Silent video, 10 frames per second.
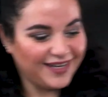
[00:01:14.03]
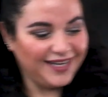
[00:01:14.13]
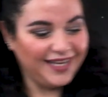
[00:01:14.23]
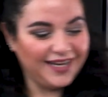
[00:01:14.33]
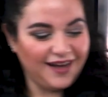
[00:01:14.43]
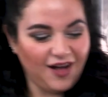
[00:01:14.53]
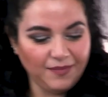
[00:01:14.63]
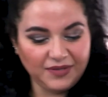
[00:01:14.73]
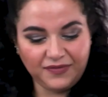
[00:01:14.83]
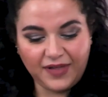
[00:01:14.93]
gonna need
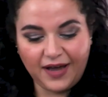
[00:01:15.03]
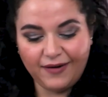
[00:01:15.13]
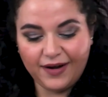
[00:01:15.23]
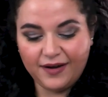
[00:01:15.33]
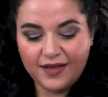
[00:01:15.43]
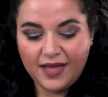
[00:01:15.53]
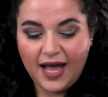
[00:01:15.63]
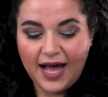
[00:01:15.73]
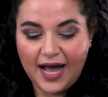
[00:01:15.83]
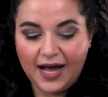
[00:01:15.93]
almond flour.
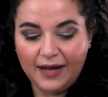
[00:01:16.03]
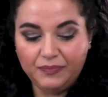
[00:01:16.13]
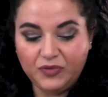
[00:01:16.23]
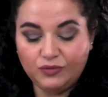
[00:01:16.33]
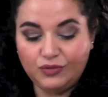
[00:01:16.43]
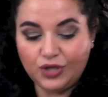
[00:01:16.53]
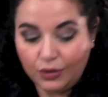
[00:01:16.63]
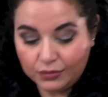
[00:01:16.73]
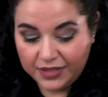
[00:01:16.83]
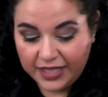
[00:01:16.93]
You
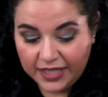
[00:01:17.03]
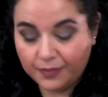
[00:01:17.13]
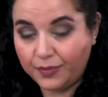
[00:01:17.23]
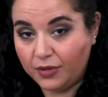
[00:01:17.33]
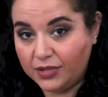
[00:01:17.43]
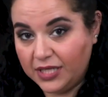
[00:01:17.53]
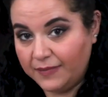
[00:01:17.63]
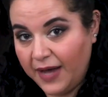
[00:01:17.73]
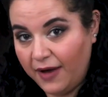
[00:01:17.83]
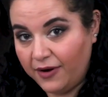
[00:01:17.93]
don't need
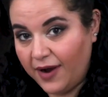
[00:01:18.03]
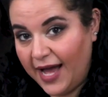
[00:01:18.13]
protein powder.